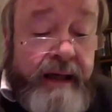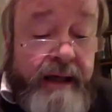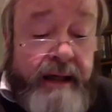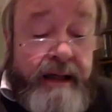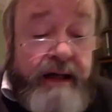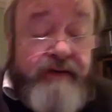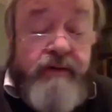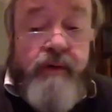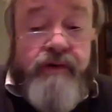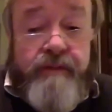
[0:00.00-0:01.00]
yes,
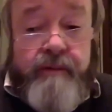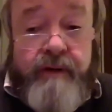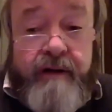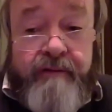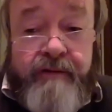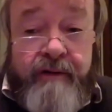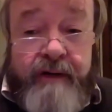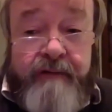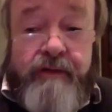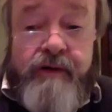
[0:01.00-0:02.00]
of course, the
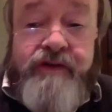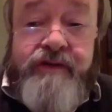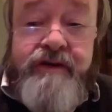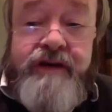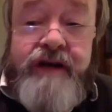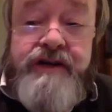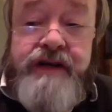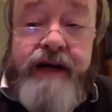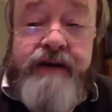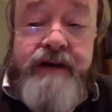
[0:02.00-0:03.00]
inference of
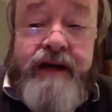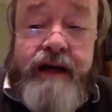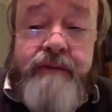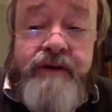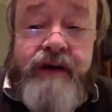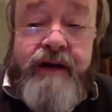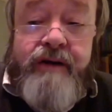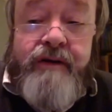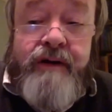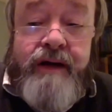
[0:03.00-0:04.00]
intentionality can be
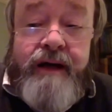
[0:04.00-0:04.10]
taken